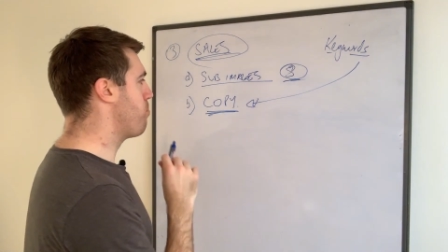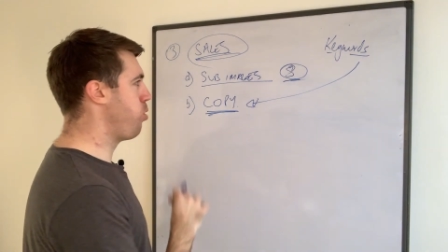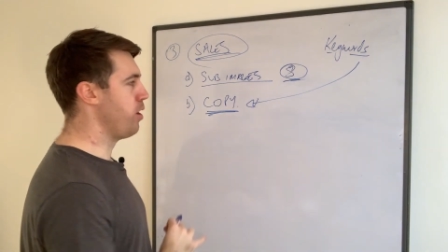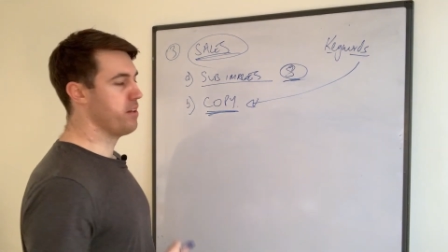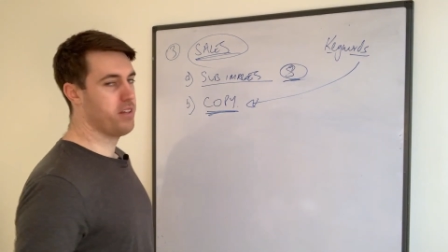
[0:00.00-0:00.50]

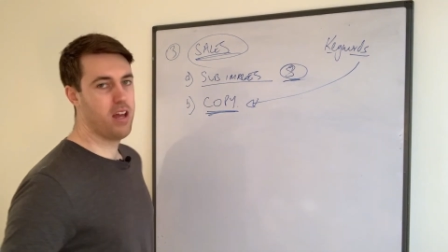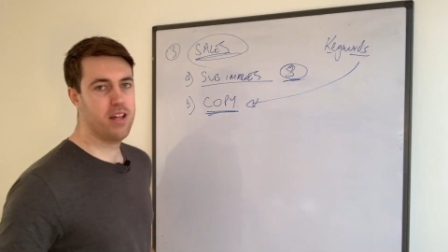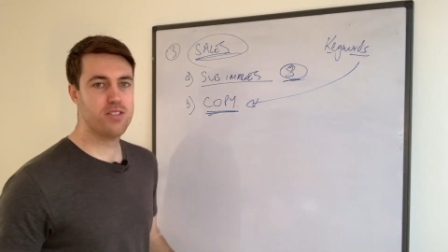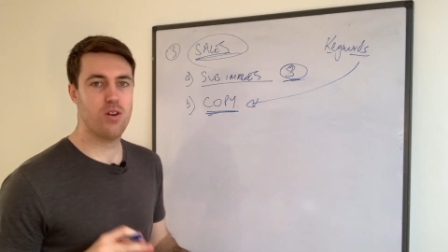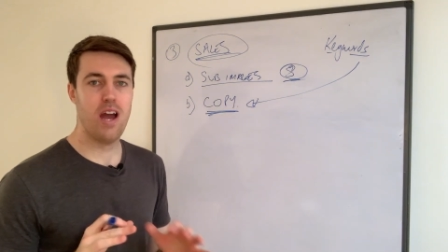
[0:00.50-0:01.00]
product.
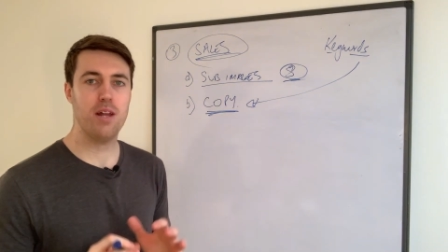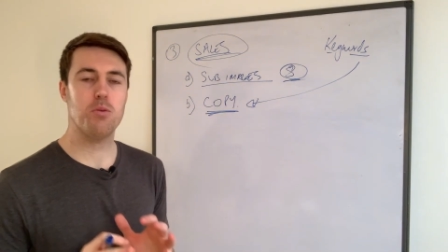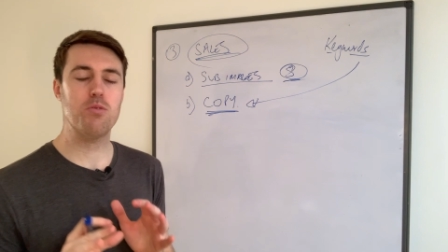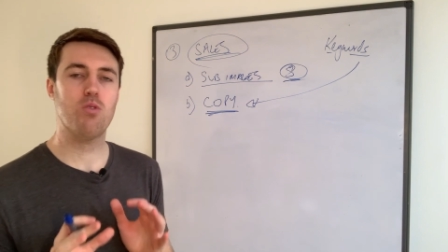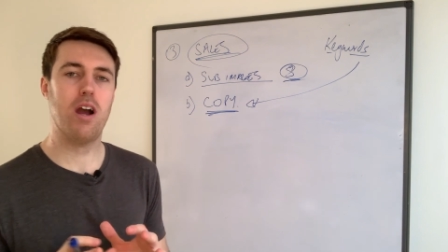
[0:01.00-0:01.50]
And so, how do
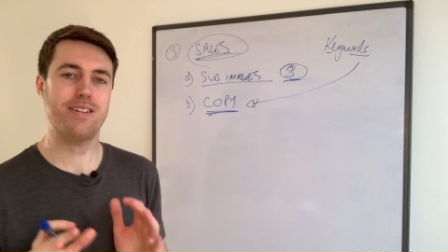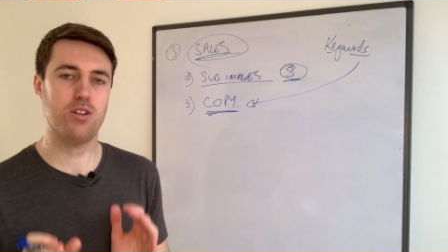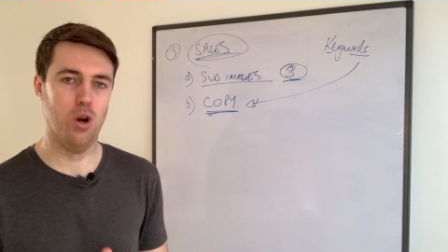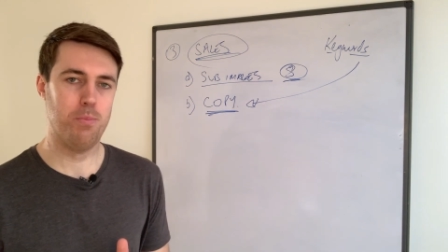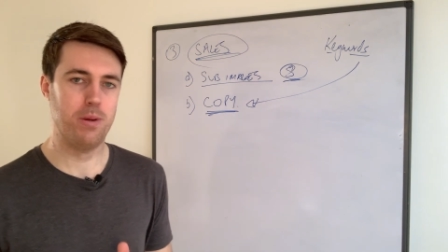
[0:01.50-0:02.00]
we write
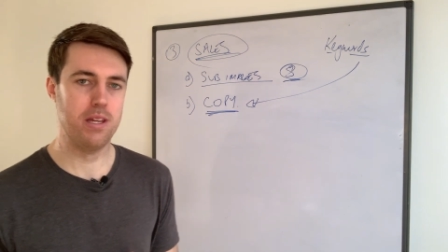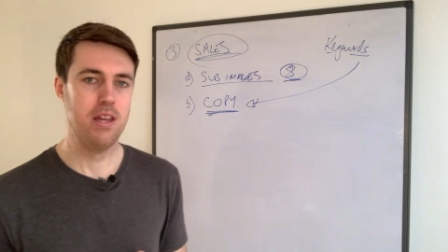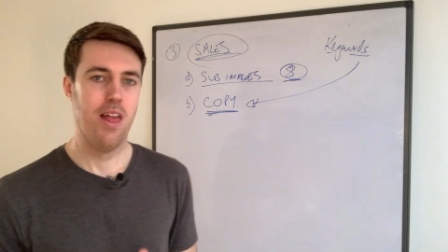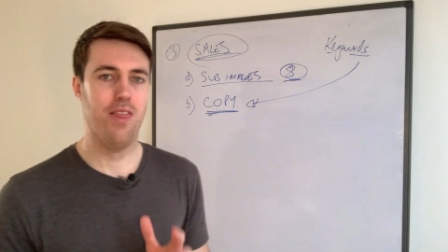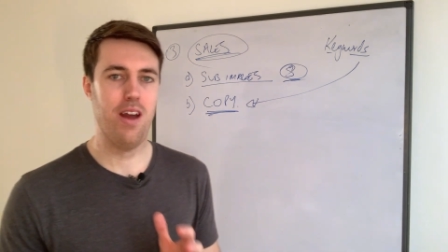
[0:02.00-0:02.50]

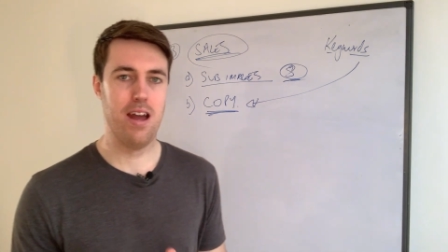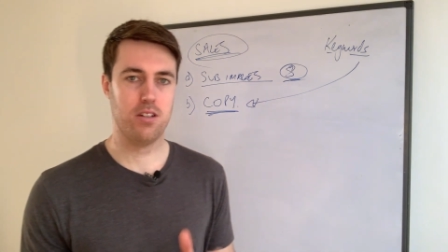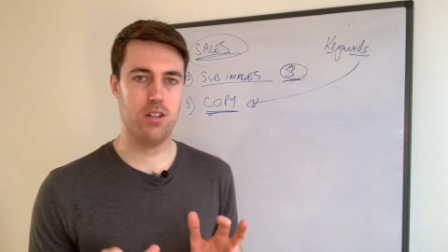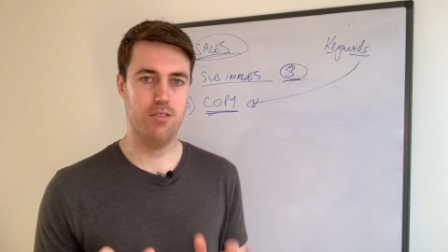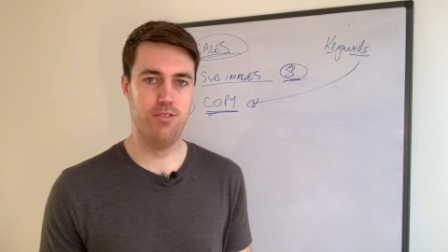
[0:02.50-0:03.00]
copy
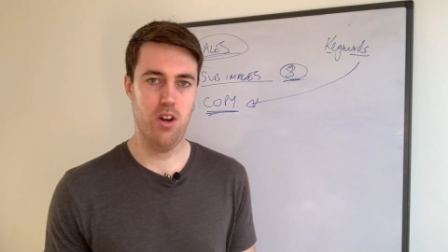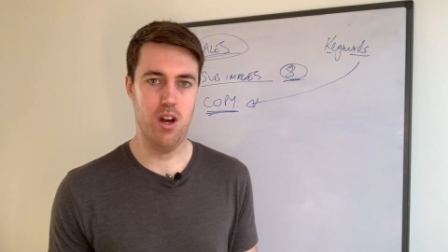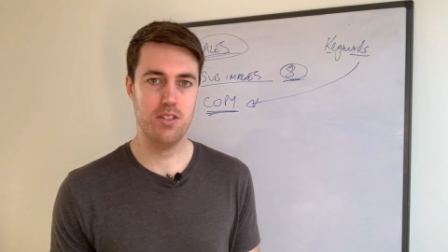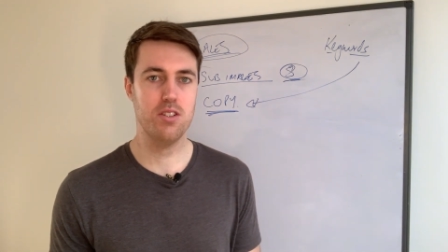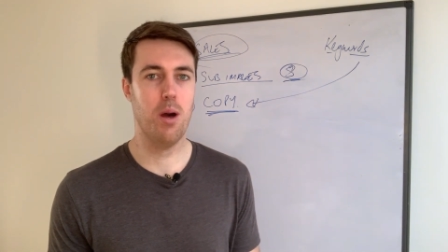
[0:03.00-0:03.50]
that converts?